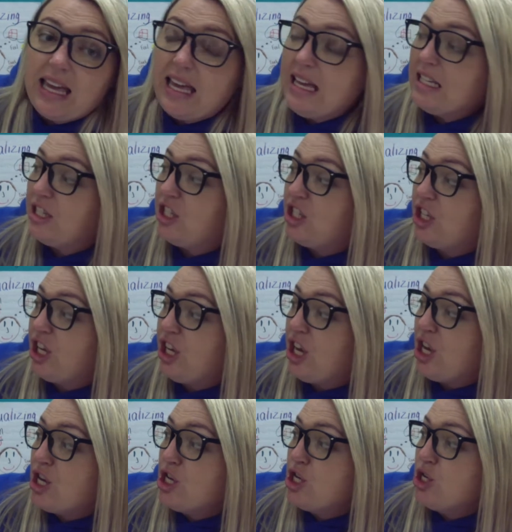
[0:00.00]
"It's
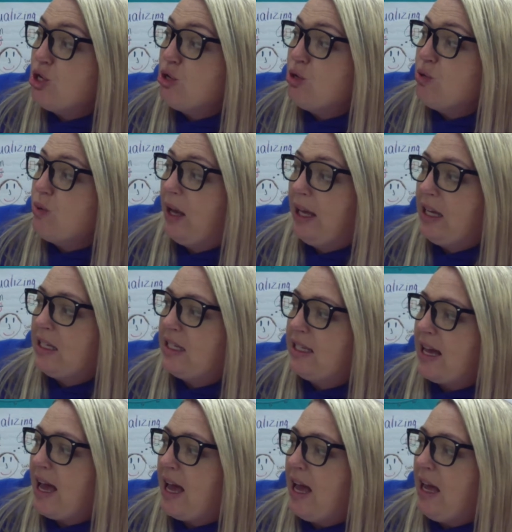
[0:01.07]
you," he
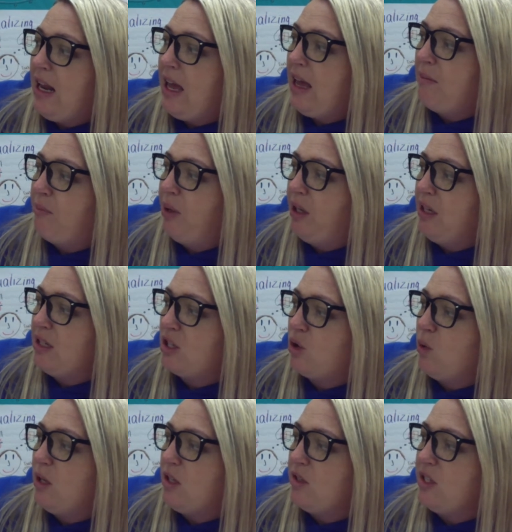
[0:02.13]
said, and put his
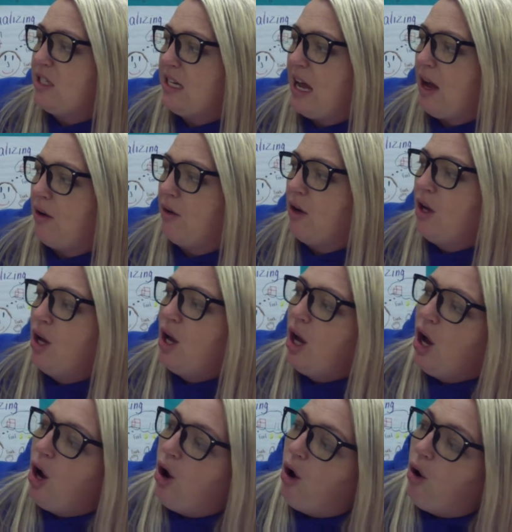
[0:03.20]
quills down.
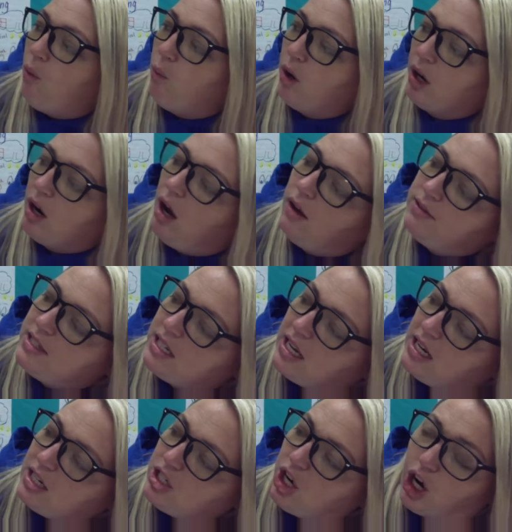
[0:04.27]
"We're off to
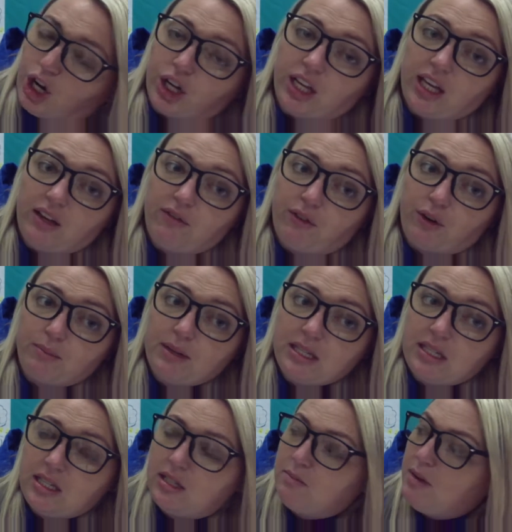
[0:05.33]
get a turkey for
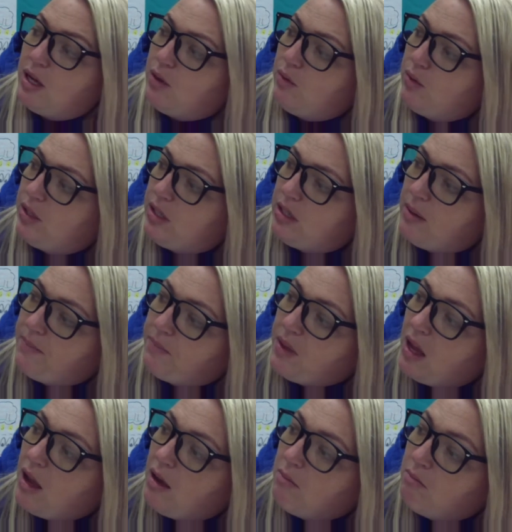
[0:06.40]
Mrs. Moose."
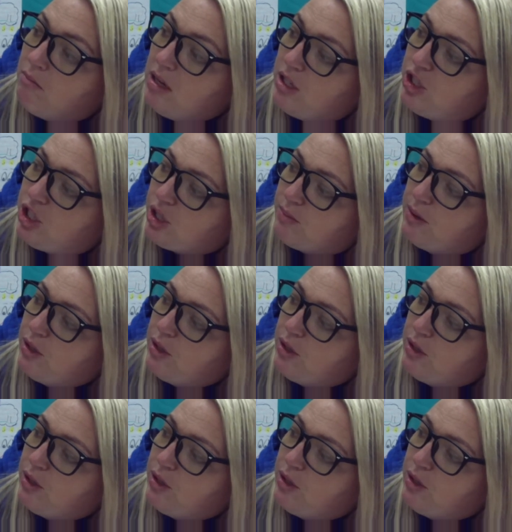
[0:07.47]
Mr.